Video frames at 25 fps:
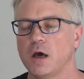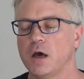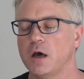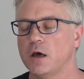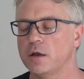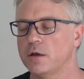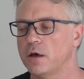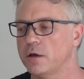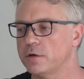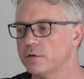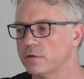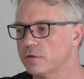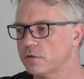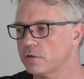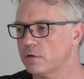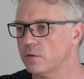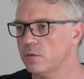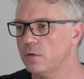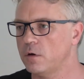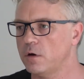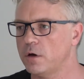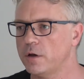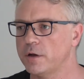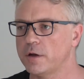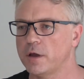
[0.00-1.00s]
and
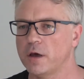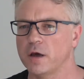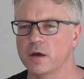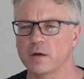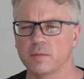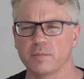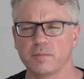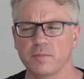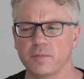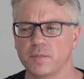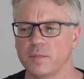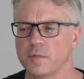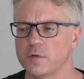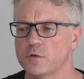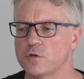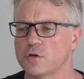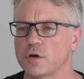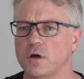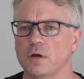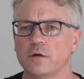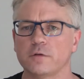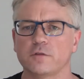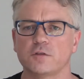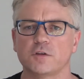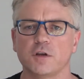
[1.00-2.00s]
so on,
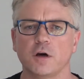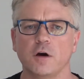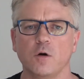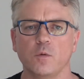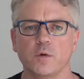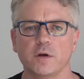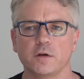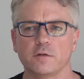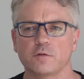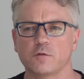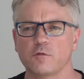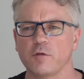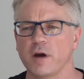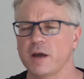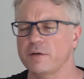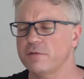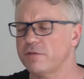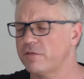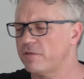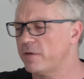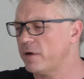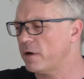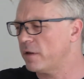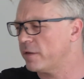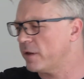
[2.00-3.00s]
Charles Darwin's
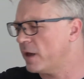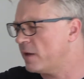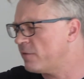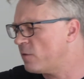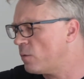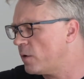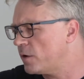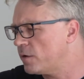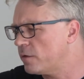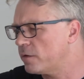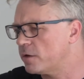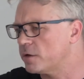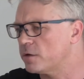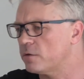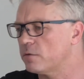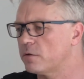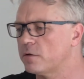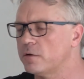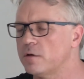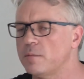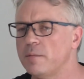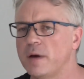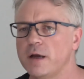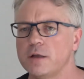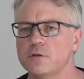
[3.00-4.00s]
grandfather, everyone that you
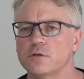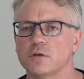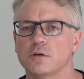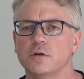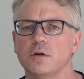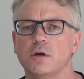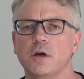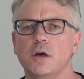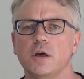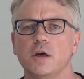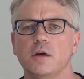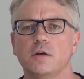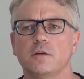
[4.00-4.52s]
can imagine,